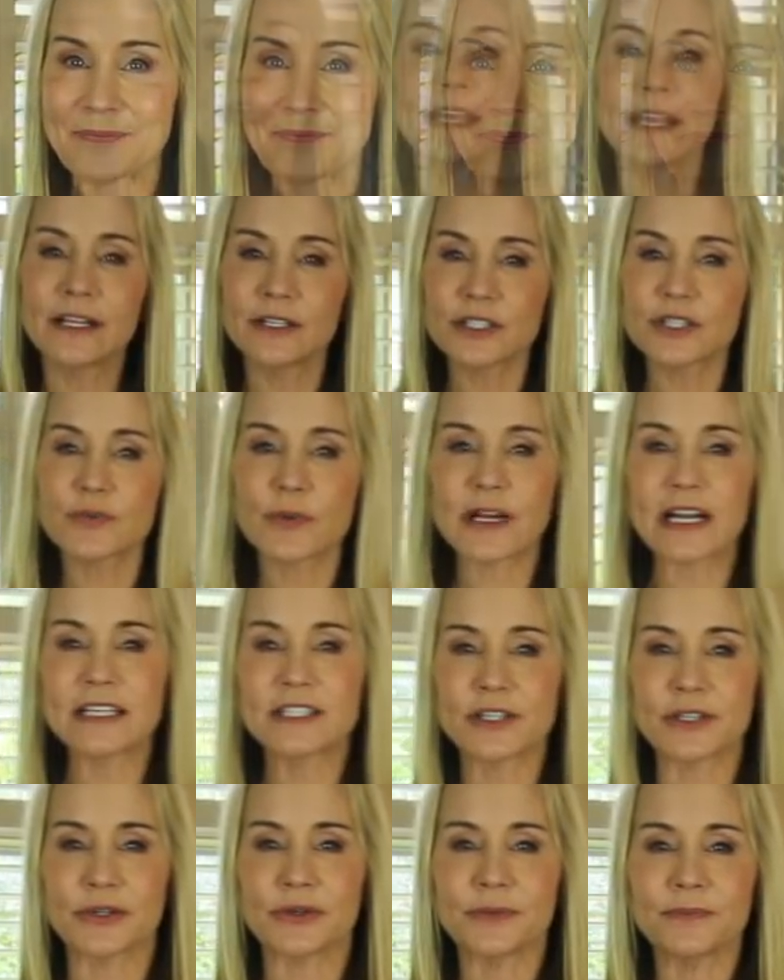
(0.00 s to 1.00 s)
And here's what I
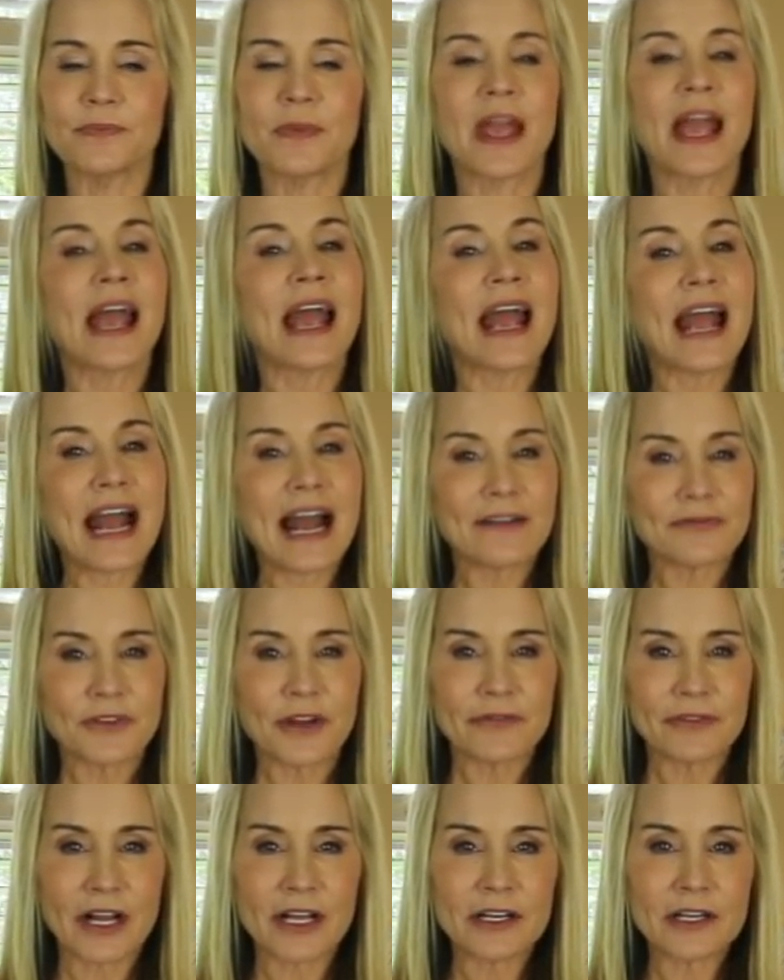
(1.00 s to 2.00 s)
do. After
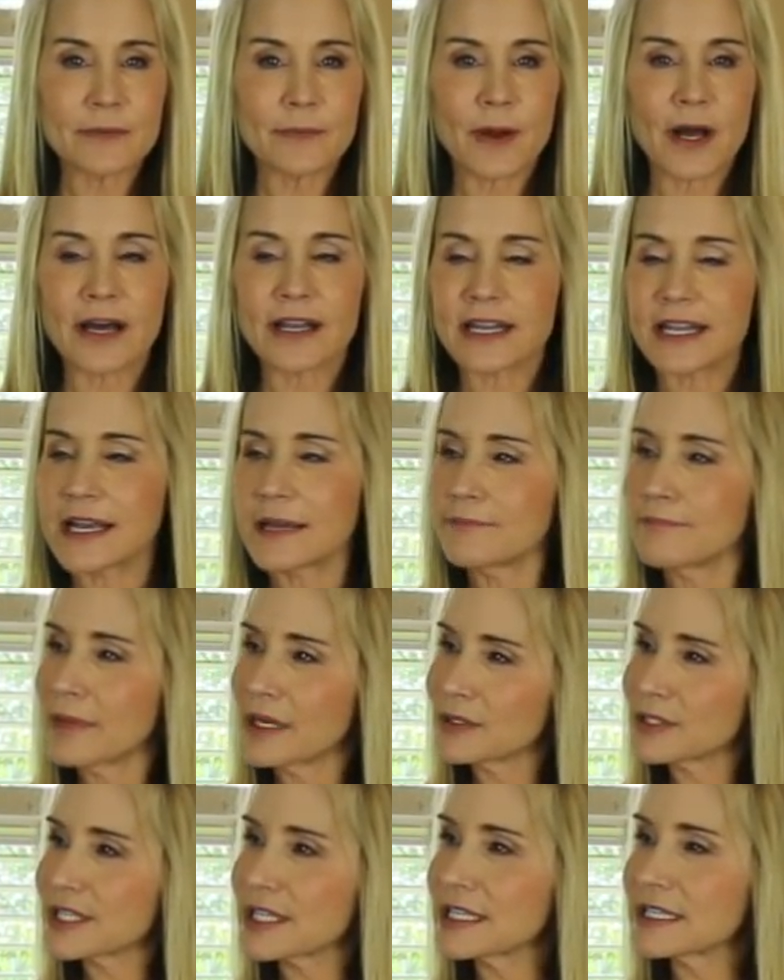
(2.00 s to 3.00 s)
I've gone to the potty, and
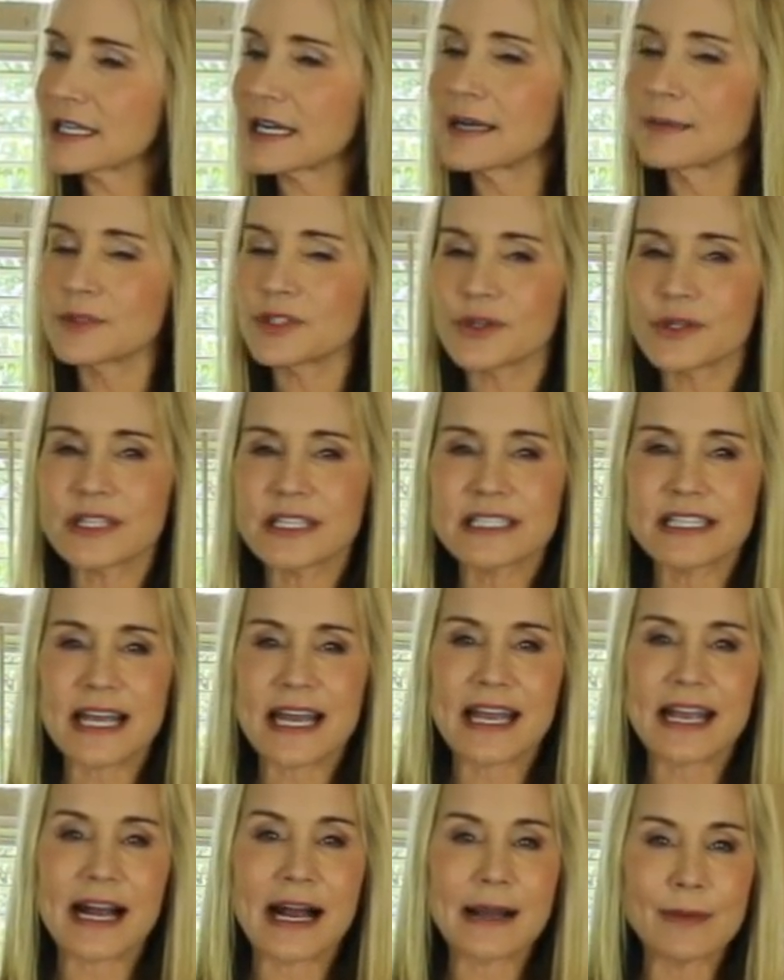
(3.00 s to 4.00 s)
most of the time during the
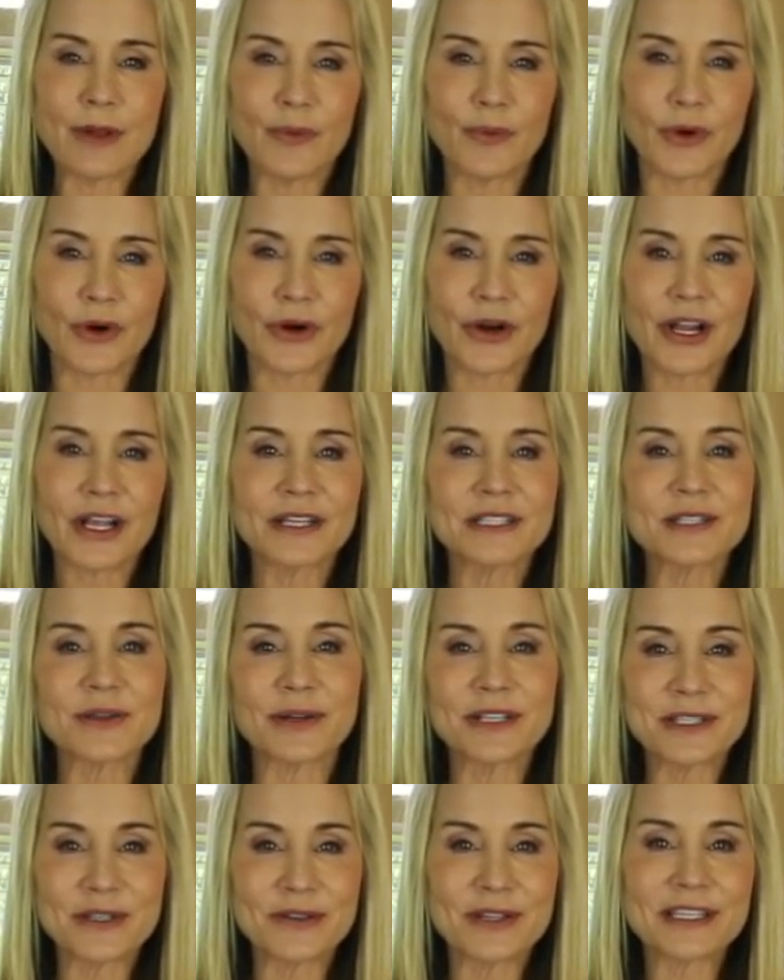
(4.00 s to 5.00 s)
day I'm at work, so
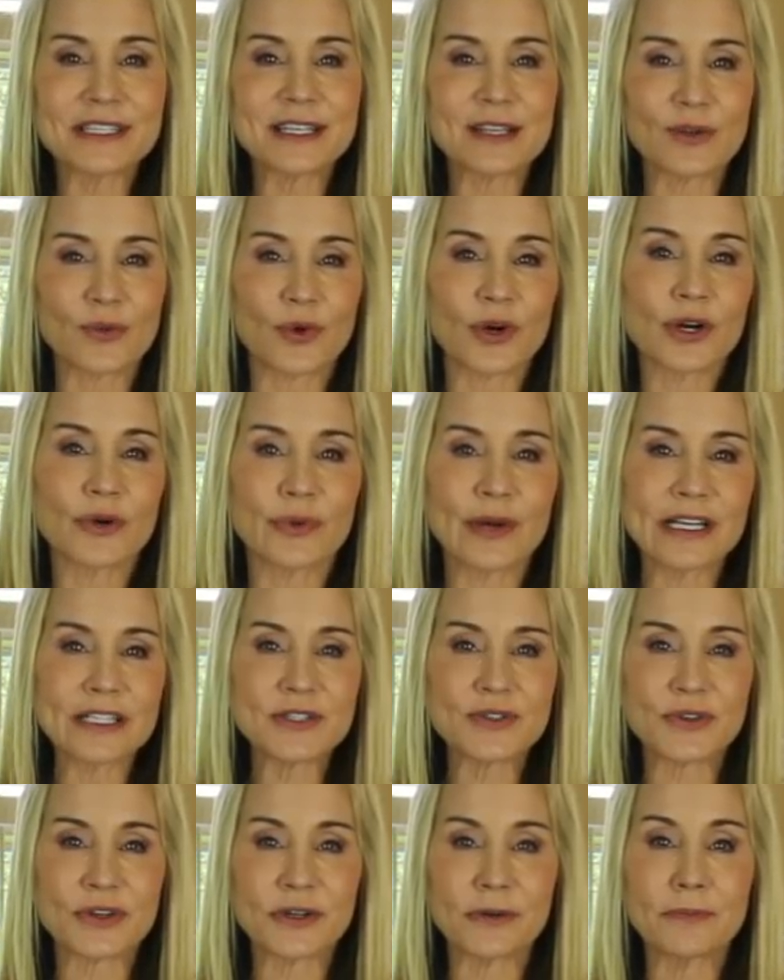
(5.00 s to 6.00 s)
I do this in the work
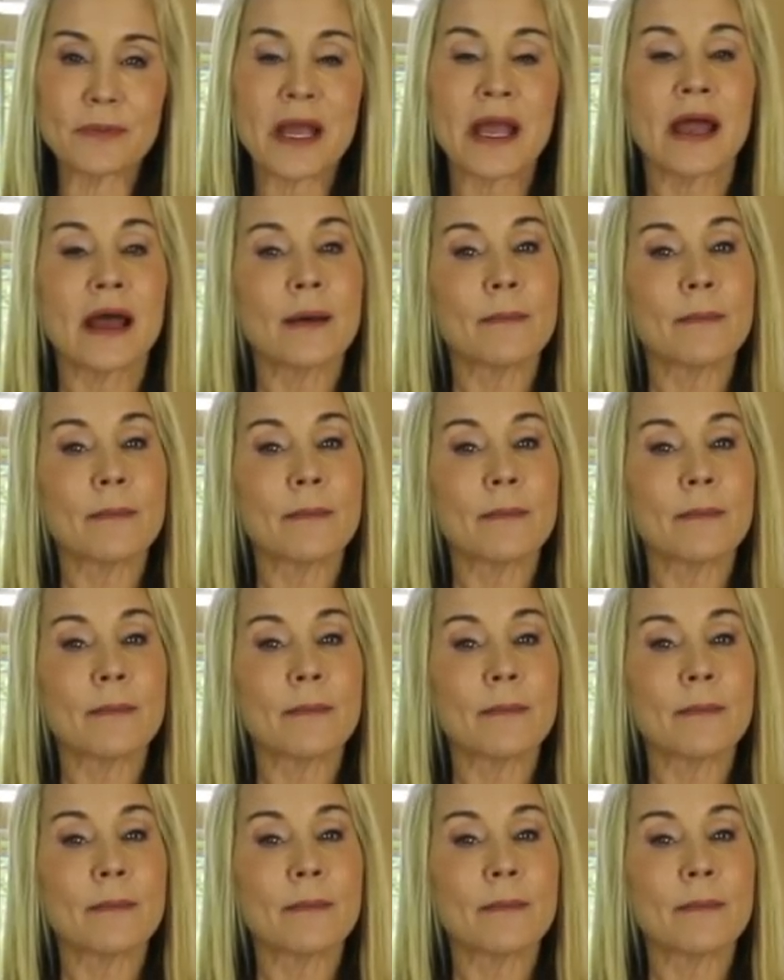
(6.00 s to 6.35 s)
restroom,